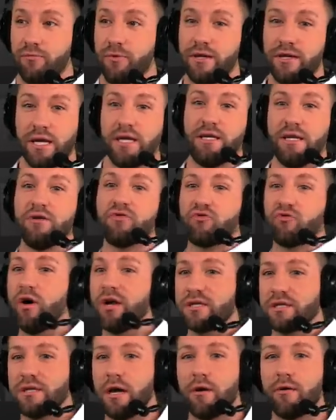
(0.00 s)
when they didn't
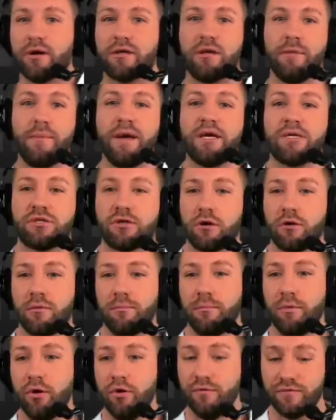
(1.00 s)
trust Derek to make
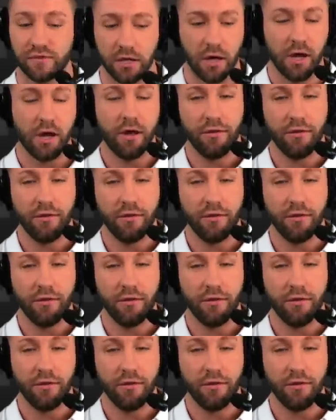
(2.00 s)
certain moves.